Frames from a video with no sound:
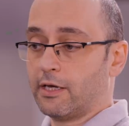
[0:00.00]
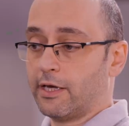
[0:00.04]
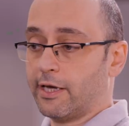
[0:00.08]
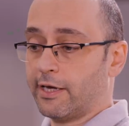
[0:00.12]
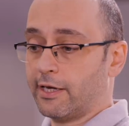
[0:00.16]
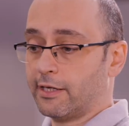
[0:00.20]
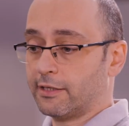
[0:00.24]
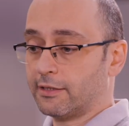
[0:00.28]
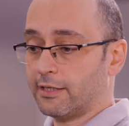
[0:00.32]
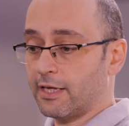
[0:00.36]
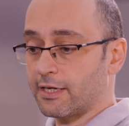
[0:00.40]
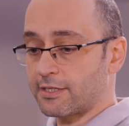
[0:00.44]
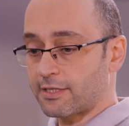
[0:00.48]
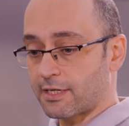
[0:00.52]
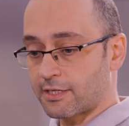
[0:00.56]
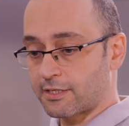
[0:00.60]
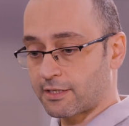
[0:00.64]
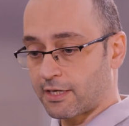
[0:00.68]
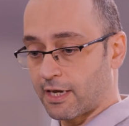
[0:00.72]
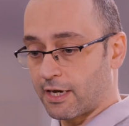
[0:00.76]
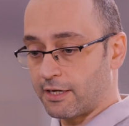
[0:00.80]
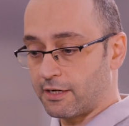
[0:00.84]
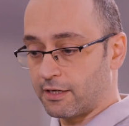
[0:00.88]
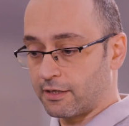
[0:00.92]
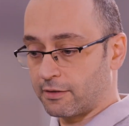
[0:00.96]
And laser
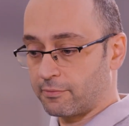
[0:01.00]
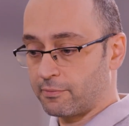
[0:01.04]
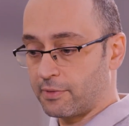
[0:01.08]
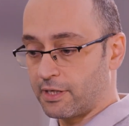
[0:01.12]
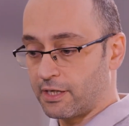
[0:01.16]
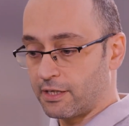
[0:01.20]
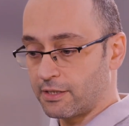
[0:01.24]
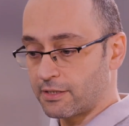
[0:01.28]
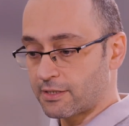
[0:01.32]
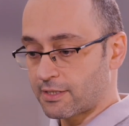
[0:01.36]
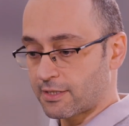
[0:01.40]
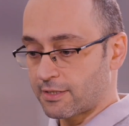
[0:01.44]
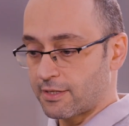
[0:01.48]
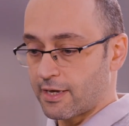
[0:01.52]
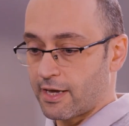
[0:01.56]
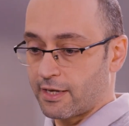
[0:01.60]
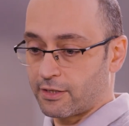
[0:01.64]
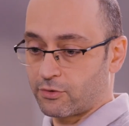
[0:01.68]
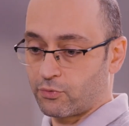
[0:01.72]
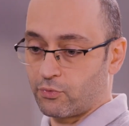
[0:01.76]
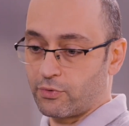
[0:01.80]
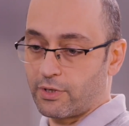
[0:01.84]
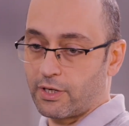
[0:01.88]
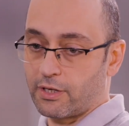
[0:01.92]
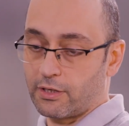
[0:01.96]
scanning means
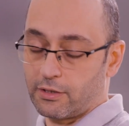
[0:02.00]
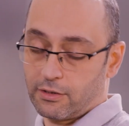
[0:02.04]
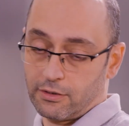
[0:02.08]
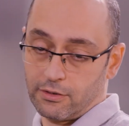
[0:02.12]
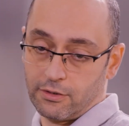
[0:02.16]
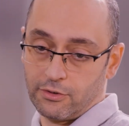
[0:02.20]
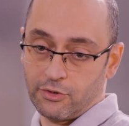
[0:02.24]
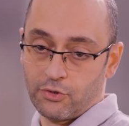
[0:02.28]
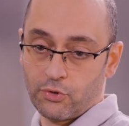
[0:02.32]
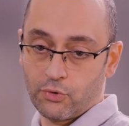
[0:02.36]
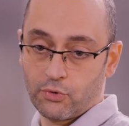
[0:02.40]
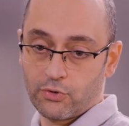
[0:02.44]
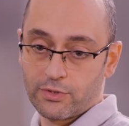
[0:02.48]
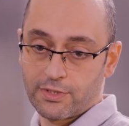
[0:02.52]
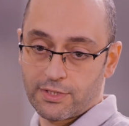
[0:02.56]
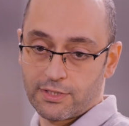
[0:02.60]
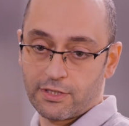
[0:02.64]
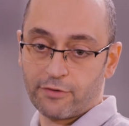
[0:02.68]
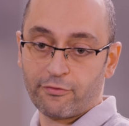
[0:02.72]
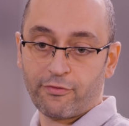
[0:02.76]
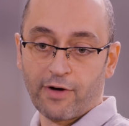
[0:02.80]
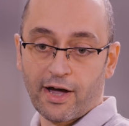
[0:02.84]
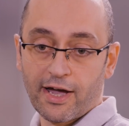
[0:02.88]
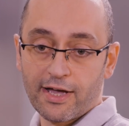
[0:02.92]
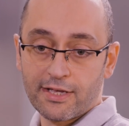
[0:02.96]
that we use
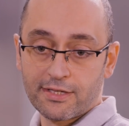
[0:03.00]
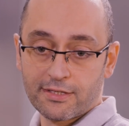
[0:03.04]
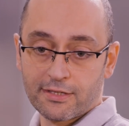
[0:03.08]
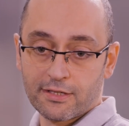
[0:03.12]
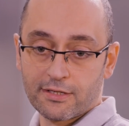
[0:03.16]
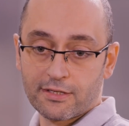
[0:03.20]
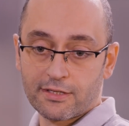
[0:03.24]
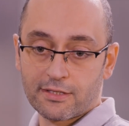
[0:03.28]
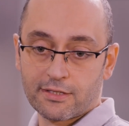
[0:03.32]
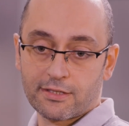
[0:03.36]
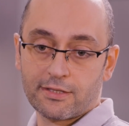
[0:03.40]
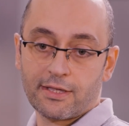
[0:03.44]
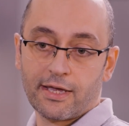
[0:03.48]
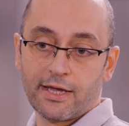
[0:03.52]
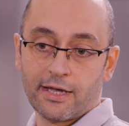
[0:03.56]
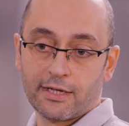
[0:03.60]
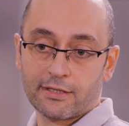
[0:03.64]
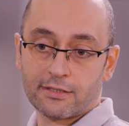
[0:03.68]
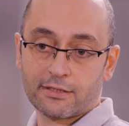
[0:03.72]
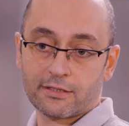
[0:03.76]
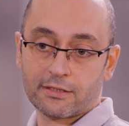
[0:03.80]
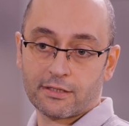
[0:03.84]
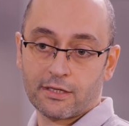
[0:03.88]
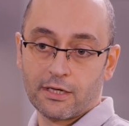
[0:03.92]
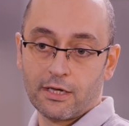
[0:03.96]
devices
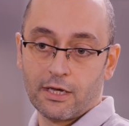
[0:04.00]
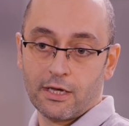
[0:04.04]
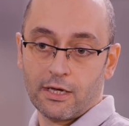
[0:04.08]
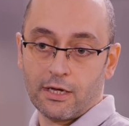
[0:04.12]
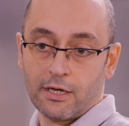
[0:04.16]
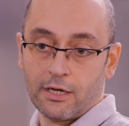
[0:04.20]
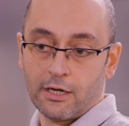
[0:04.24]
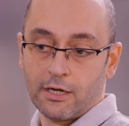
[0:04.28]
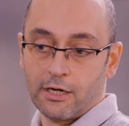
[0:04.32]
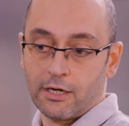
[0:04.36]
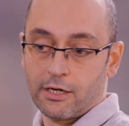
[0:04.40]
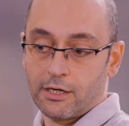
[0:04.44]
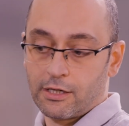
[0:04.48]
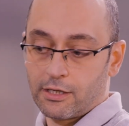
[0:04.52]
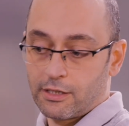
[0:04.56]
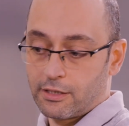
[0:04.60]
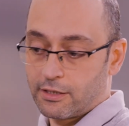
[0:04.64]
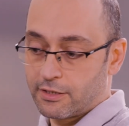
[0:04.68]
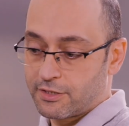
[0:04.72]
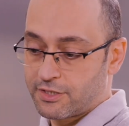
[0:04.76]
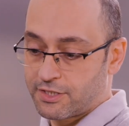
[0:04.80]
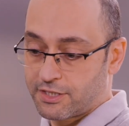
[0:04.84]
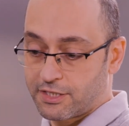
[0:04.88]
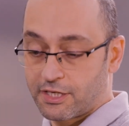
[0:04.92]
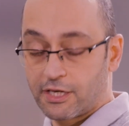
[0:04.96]
that
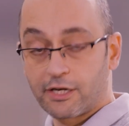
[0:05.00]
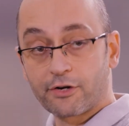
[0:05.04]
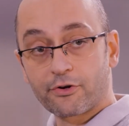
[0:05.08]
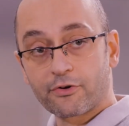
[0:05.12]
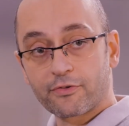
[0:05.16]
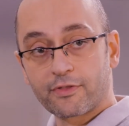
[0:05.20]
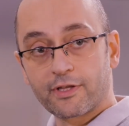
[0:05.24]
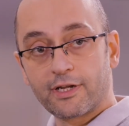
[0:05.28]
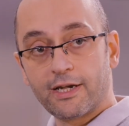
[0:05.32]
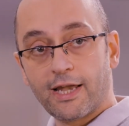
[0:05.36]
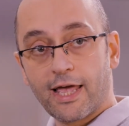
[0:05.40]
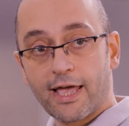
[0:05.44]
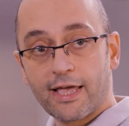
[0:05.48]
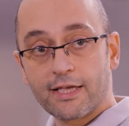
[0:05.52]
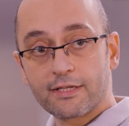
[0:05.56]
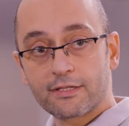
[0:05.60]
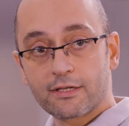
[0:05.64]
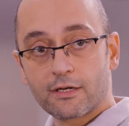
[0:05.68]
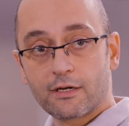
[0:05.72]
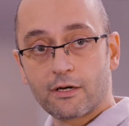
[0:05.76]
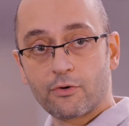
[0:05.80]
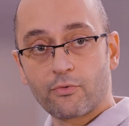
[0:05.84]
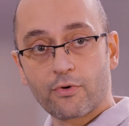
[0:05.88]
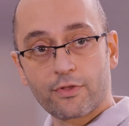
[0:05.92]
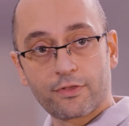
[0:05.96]
steer the
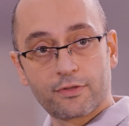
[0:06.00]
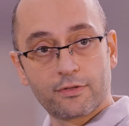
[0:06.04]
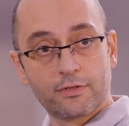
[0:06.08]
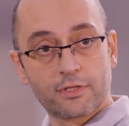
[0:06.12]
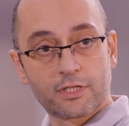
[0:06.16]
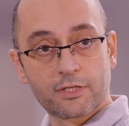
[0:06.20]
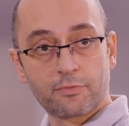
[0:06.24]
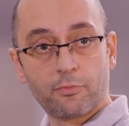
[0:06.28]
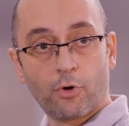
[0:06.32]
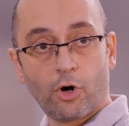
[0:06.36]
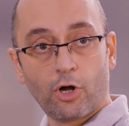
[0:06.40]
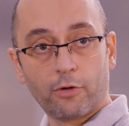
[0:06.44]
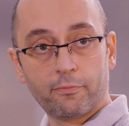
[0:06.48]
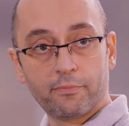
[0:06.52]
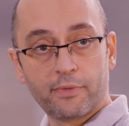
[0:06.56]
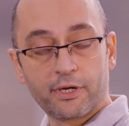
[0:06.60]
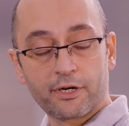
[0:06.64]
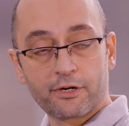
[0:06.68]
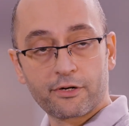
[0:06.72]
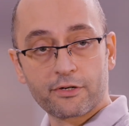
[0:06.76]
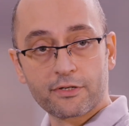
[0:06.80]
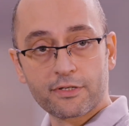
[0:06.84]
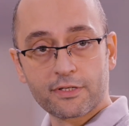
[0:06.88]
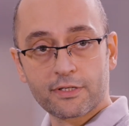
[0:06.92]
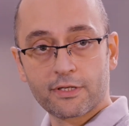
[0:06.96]
laser with small
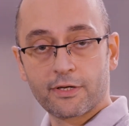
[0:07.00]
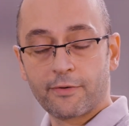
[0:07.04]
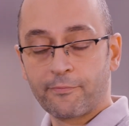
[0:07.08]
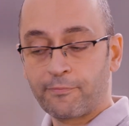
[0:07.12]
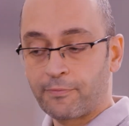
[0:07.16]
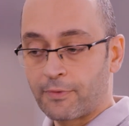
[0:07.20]
mirrors